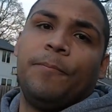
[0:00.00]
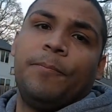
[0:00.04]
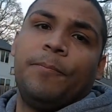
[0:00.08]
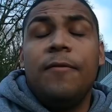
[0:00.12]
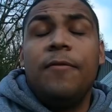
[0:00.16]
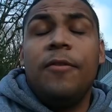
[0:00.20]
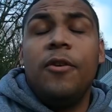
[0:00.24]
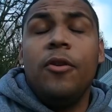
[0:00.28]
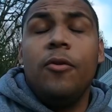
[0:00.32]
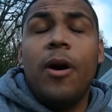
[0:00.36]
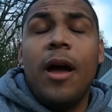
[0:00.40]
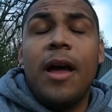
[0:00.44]

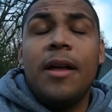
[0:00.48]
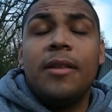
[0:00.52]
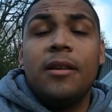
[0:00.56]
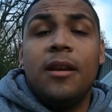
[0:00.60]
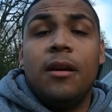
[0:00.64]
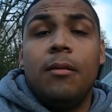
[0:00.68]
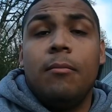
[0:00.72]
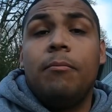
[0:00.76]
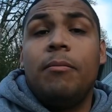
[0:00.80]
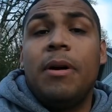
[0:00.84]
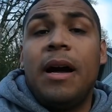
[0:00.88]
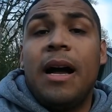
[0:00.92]
If you
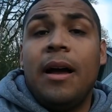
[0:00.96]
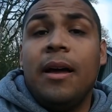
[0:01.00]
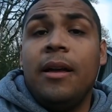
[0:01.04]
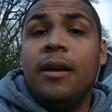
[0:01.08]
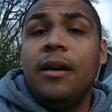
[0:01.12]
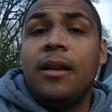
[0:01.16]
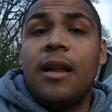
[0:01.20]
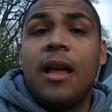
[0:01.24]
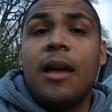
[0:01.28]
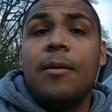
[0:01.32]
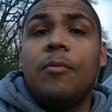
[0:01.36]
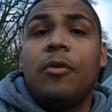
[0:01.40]
end up
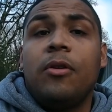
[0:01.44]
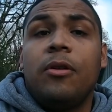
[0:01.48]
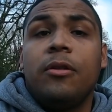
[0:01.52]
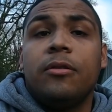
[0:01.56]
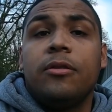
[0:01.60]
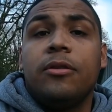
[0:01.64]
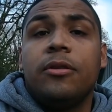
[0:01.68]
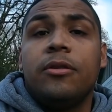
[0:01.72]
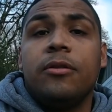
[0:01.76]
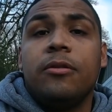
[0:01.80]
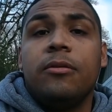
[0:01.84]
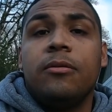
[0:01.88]
buying an
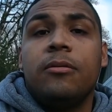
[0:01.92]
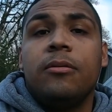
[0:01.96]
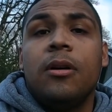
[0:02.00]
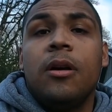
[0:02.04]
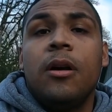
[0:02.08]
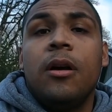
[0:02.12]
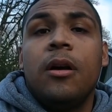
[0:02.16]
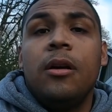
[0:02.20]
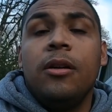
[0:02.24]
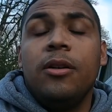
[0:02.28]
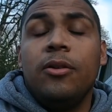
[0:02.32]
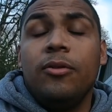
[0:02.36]
MR2,
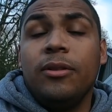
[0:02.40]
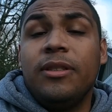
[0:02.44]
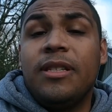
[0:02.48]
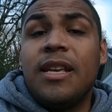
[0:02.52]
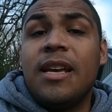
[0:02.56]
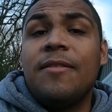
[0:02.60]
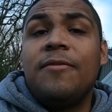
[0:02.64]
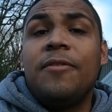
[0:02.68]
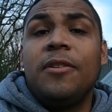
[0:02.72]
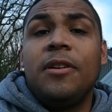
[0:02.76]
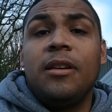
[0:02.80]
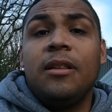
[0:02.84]
you'll
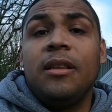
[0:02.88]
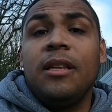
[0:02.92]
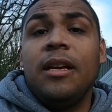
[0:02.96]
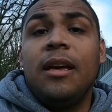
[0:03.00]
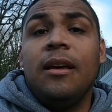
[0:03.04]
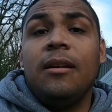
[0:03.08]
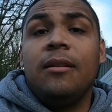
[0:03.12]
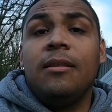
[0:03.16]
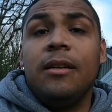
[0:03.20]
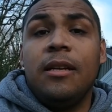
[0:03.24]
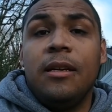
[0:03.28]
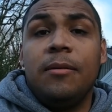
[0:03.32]

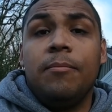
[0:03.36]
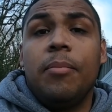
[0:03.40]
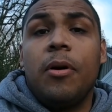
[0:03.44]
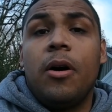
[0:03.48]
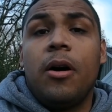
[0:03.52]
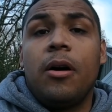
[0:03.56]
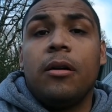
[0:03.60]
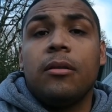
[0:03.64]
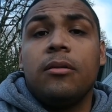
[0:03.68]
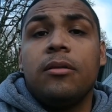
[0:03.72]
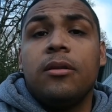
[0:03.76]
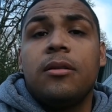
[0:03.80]
definitely need
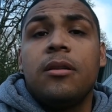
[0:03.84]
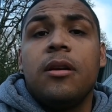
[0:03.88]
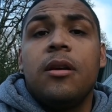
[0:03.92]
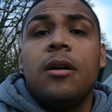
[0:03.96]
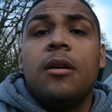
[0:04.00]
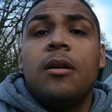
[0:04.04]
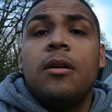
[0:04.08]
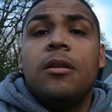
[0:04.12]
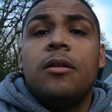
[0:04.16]
parts.